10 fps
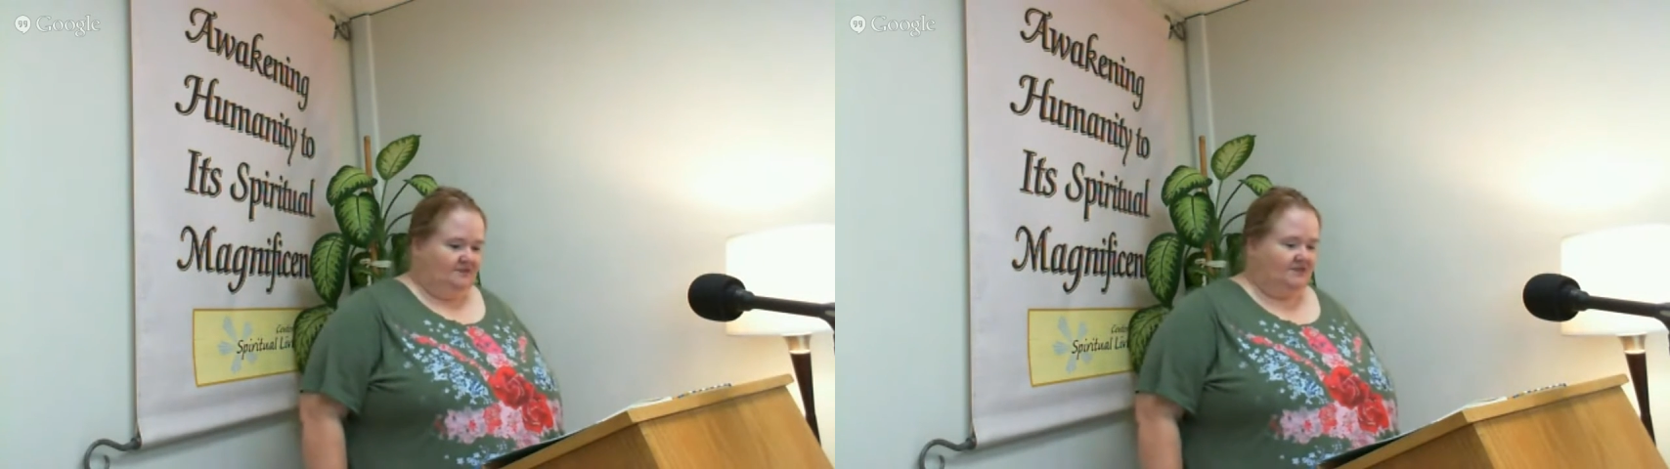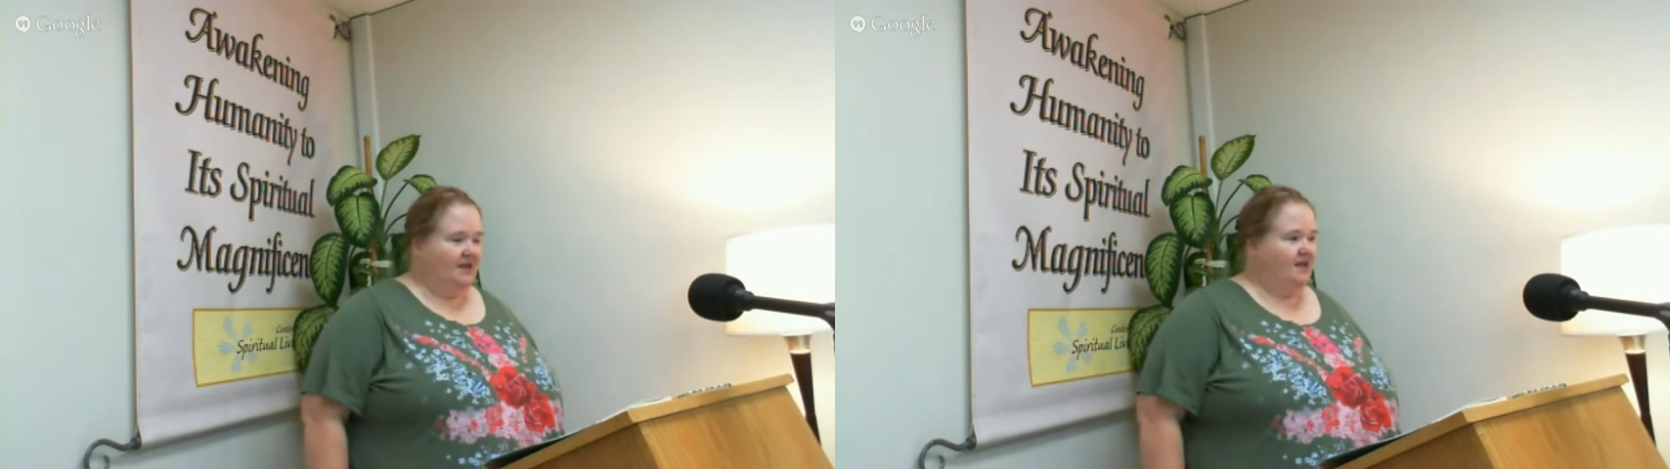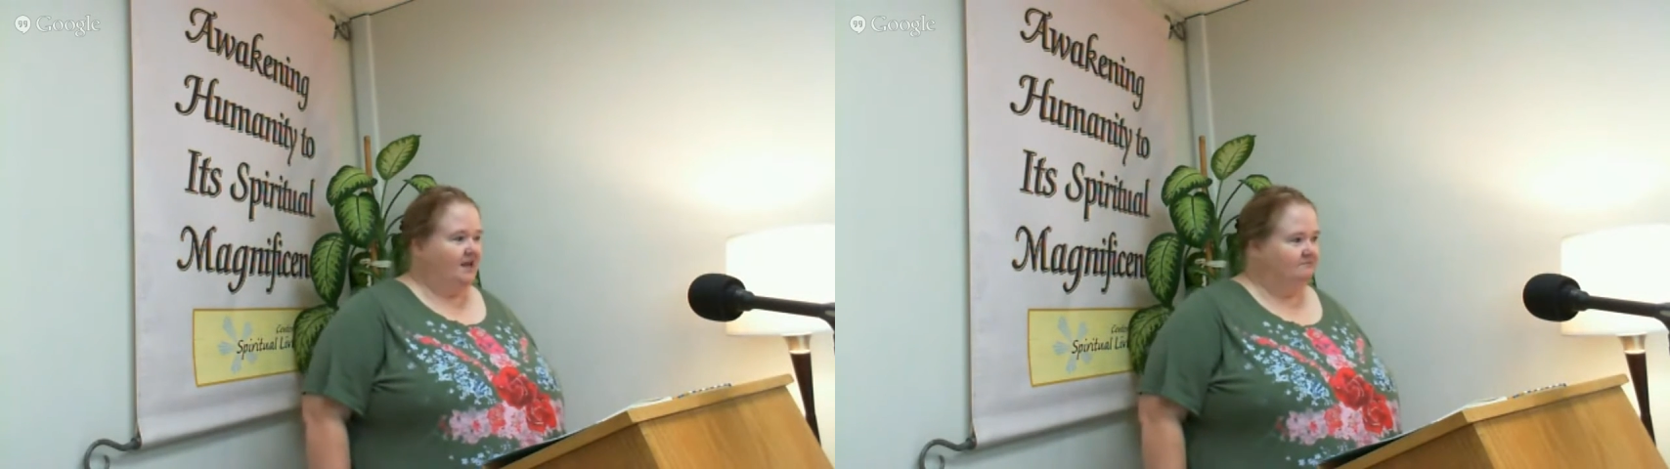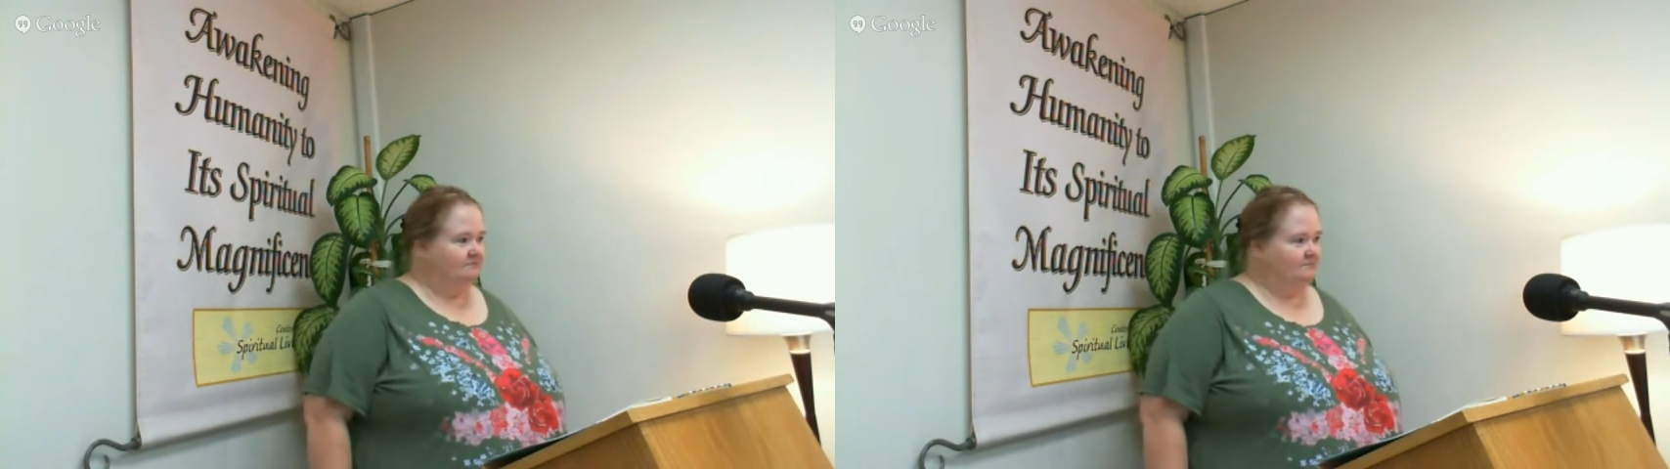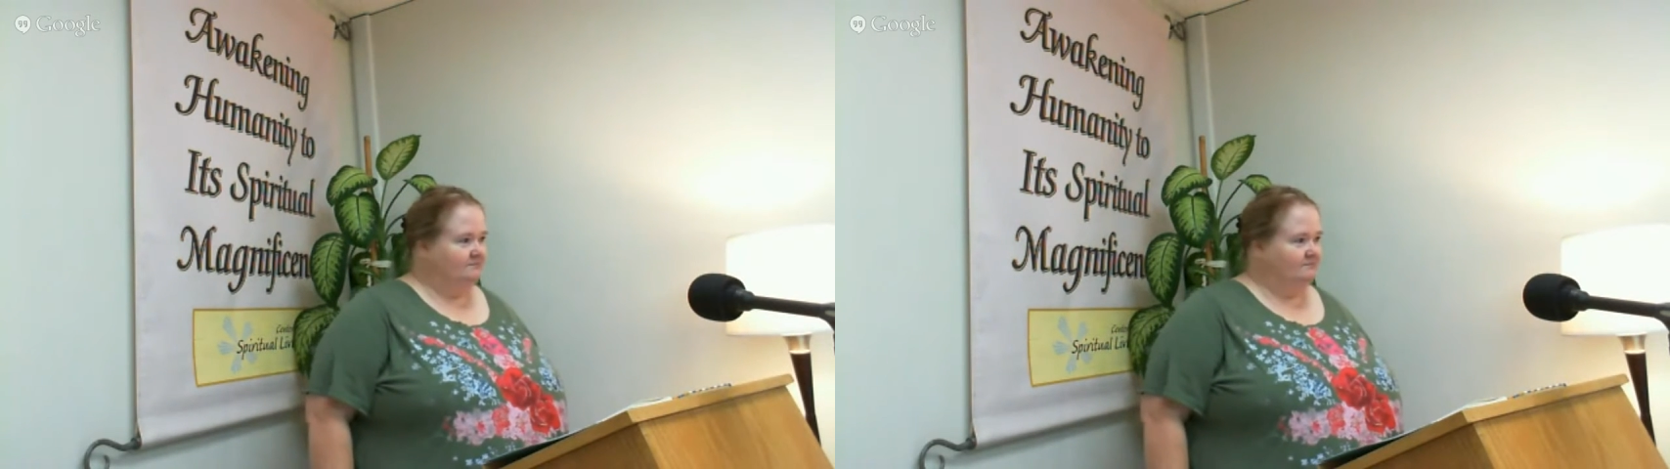Day
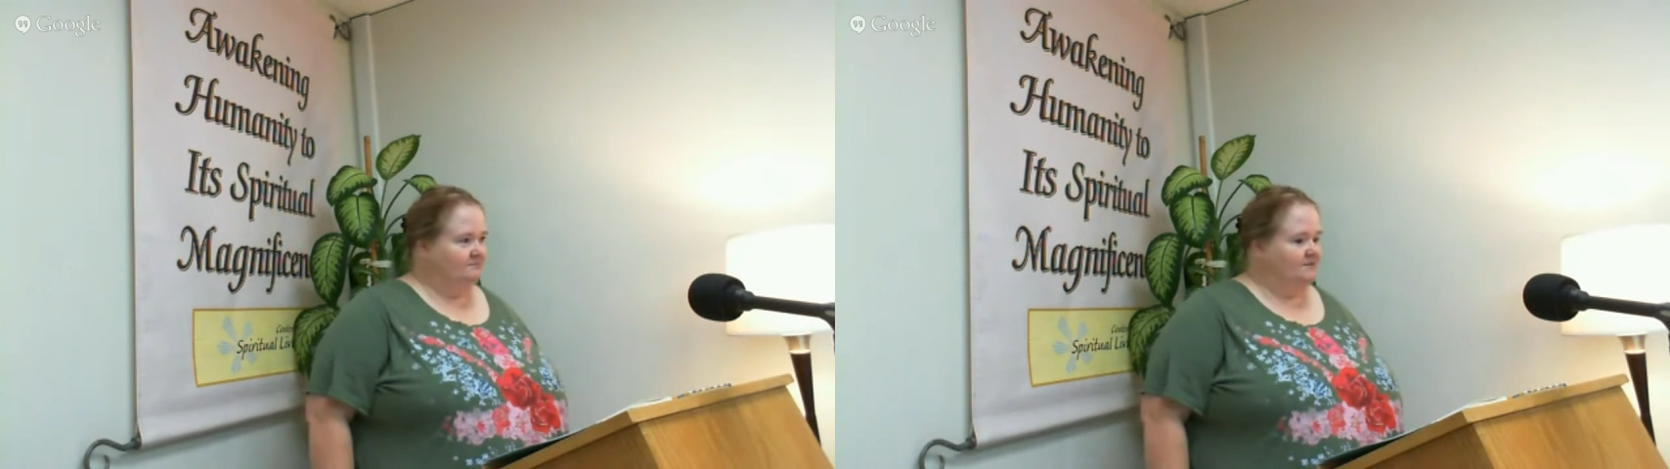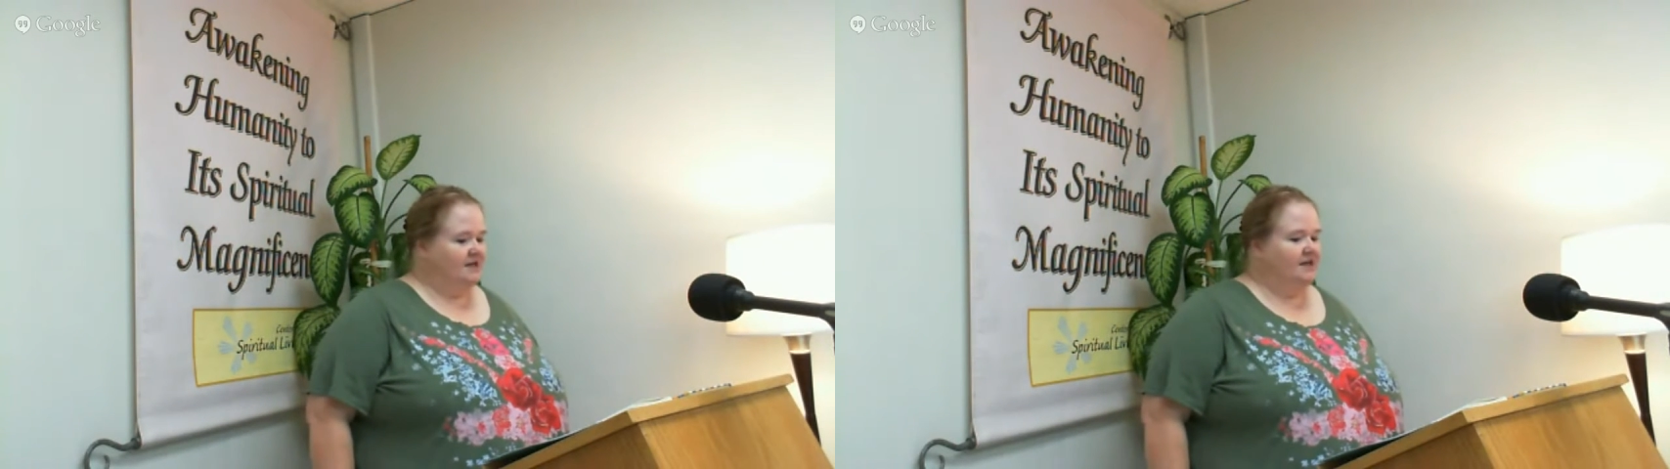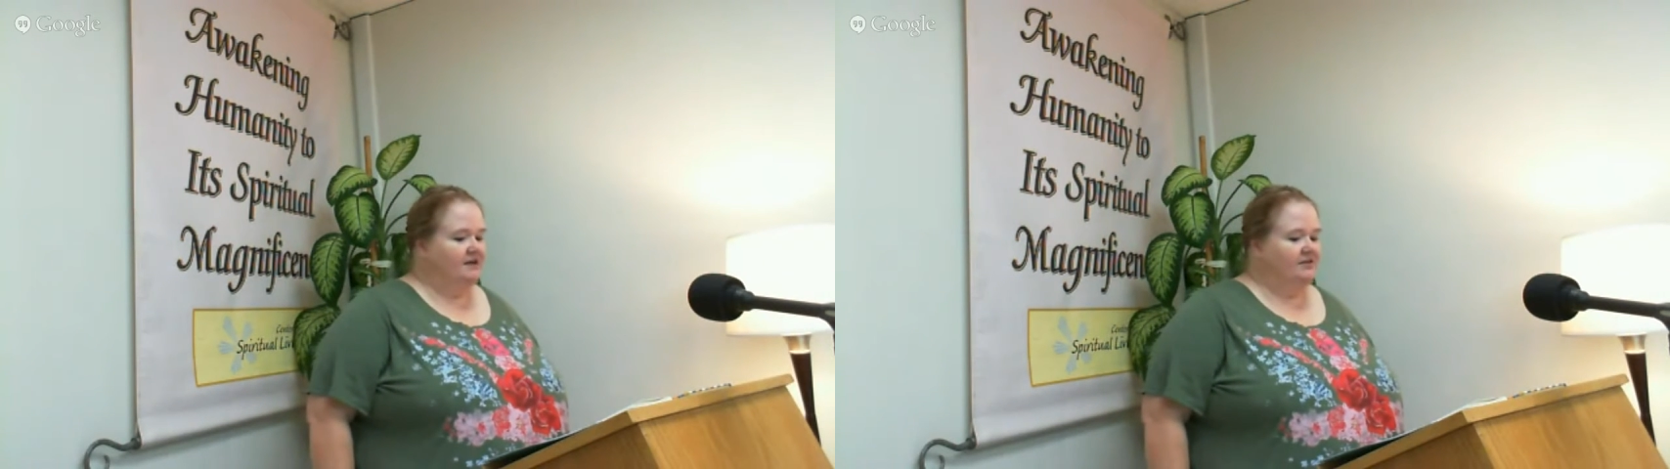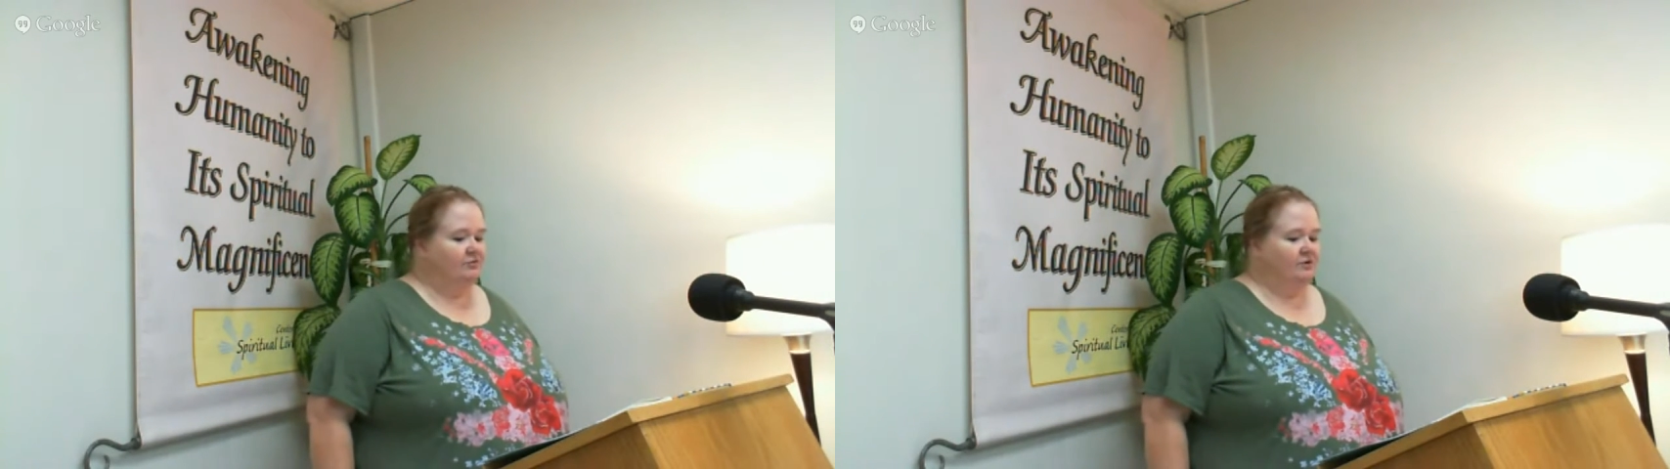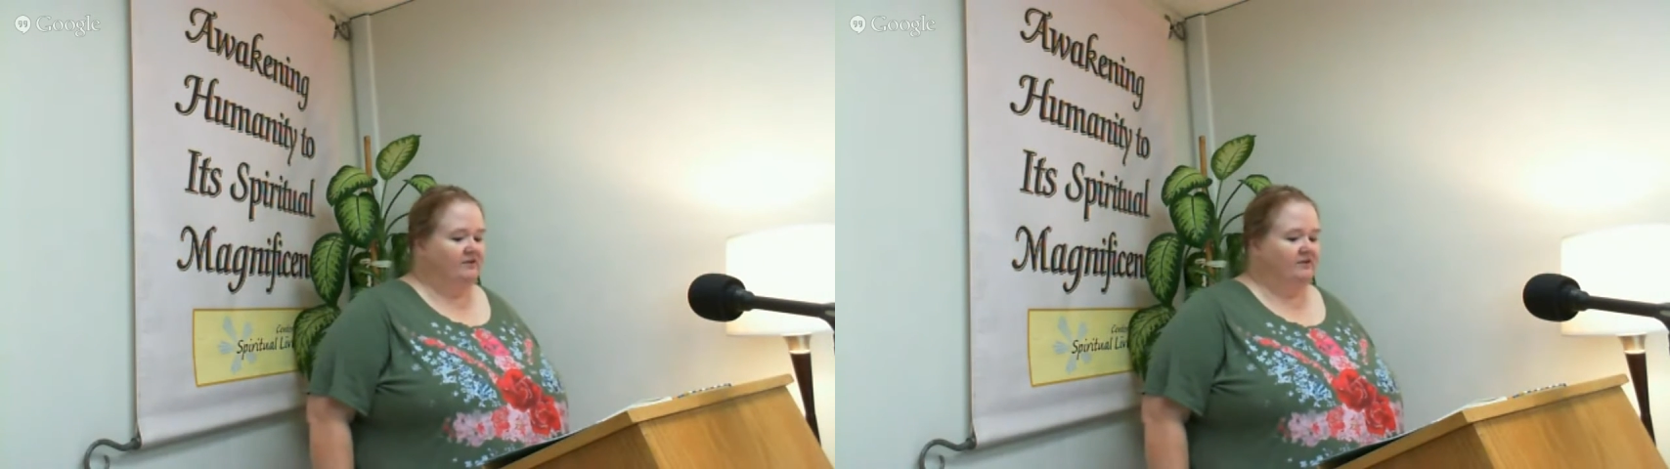983